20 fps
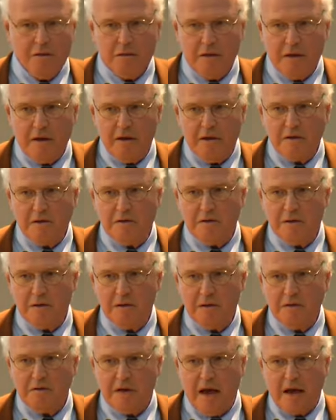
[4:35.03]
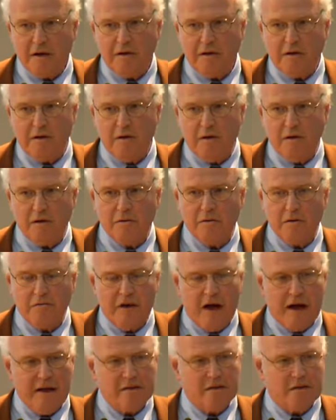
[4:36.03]
These technical
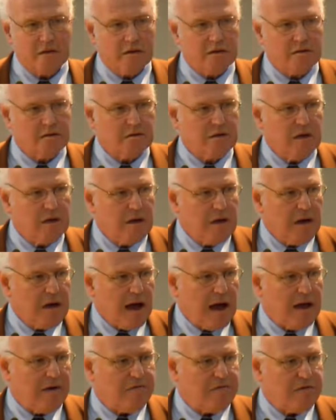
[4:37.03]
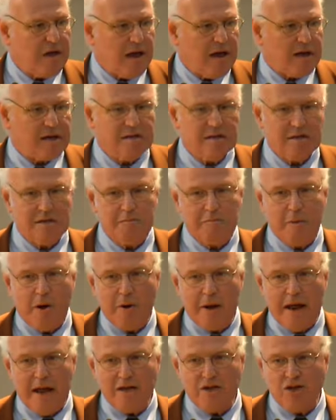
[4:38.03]
devices have
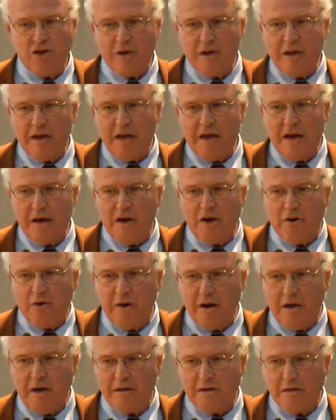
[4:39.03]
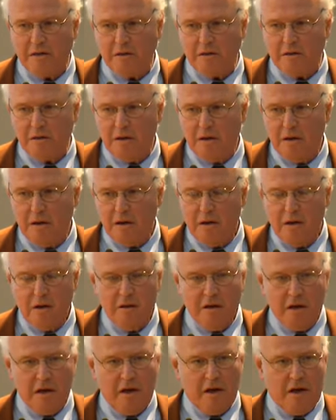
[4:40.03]
exponentially increased
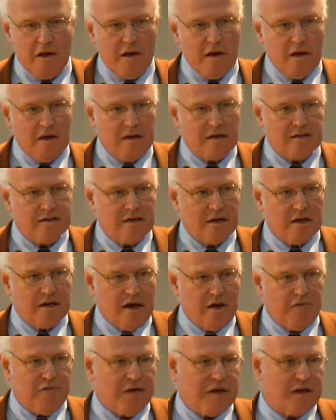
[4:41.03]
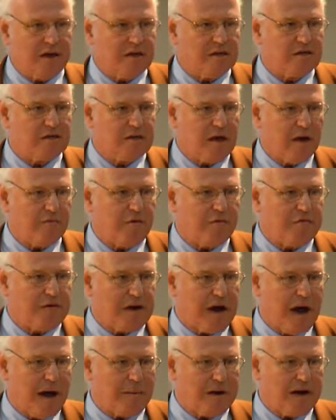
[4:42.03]
the significance of a
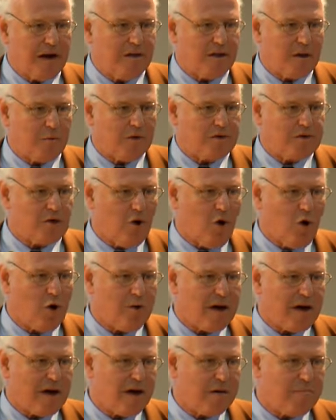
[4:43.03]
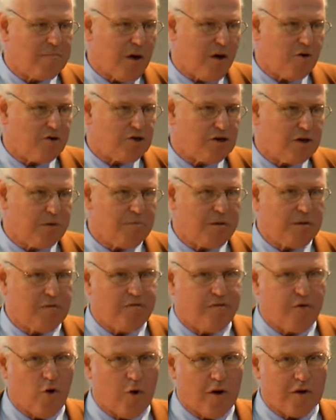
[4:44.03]
phenomenon that was already in motion
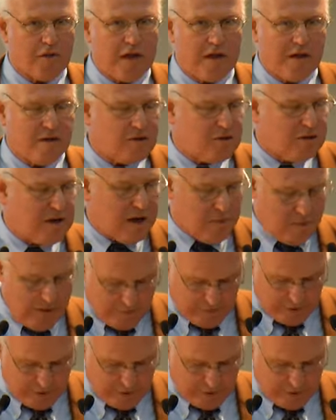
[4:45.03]
before the internet